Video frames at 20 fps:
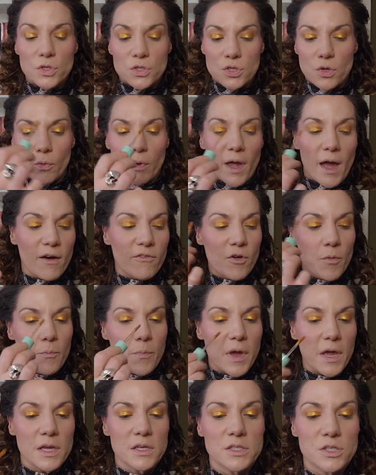So we have a
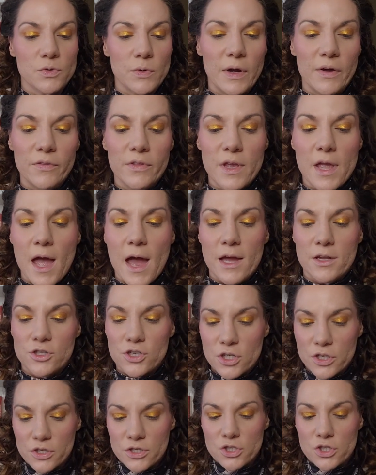base around the
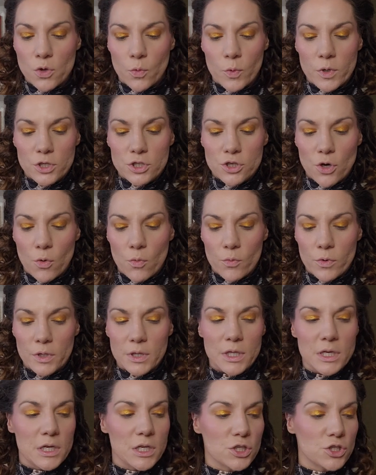edges, so we don't
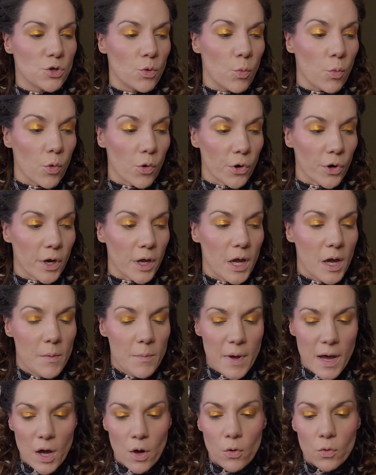really need to worry
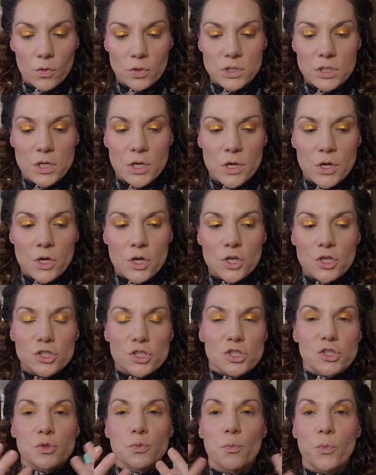about
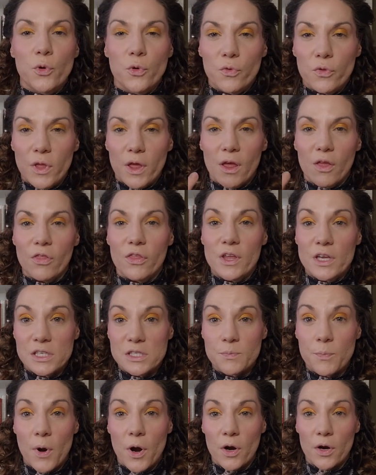smoothing
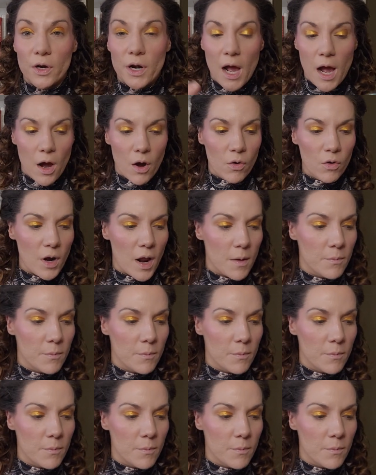this part out.